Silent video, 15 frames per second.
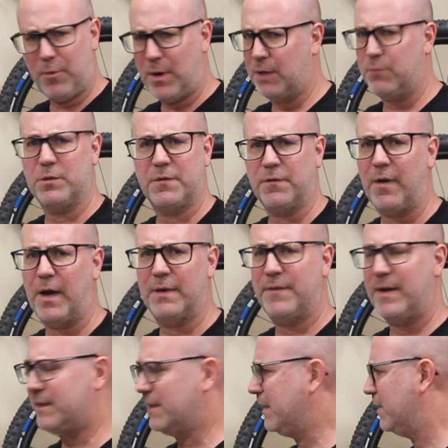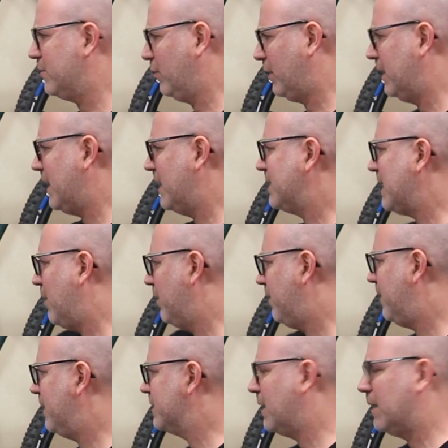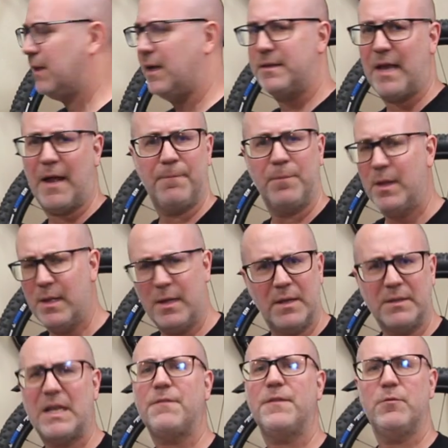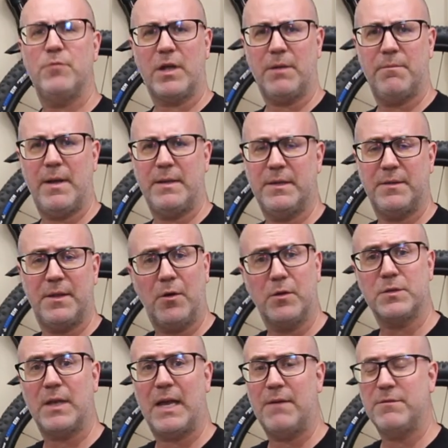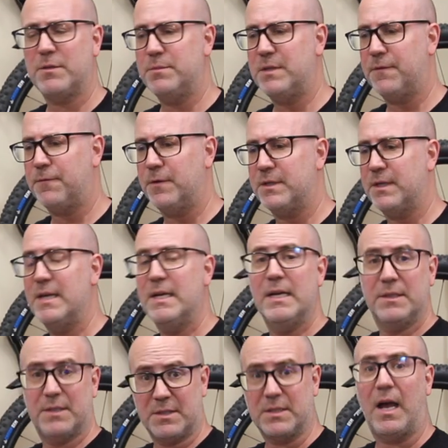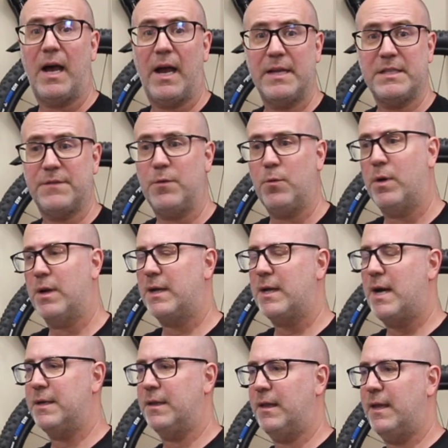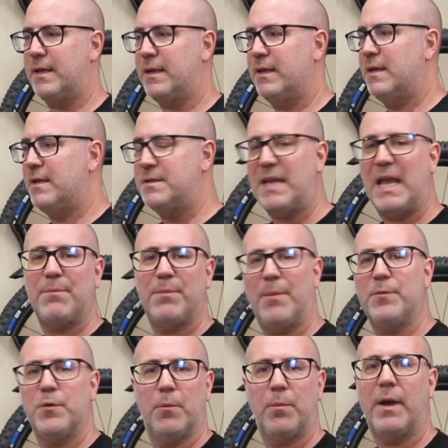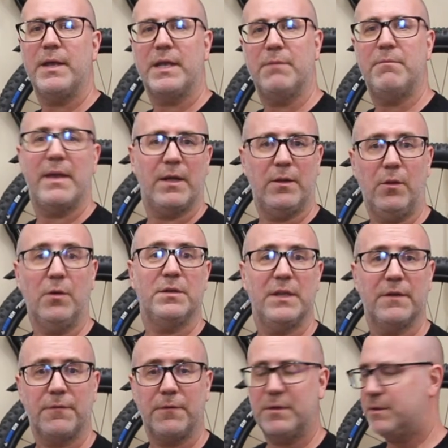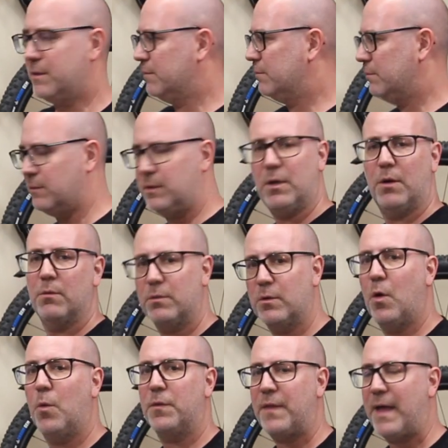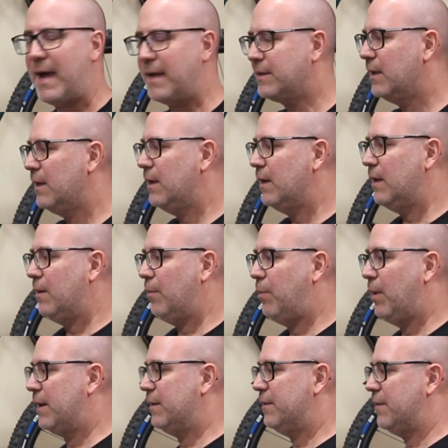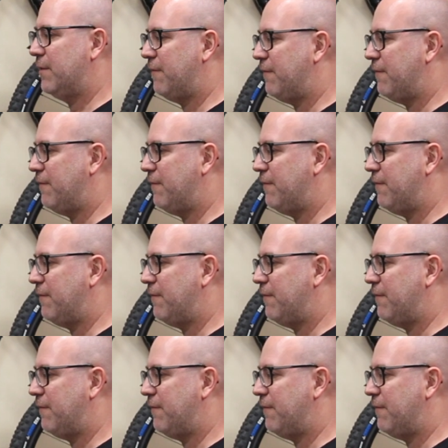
product was fine. In fact, it's really nice how it fits on like that. Definitely recommend it. They also have some different designs if you want to kind of like tape up your bike and make it look different, you know, go with that. But the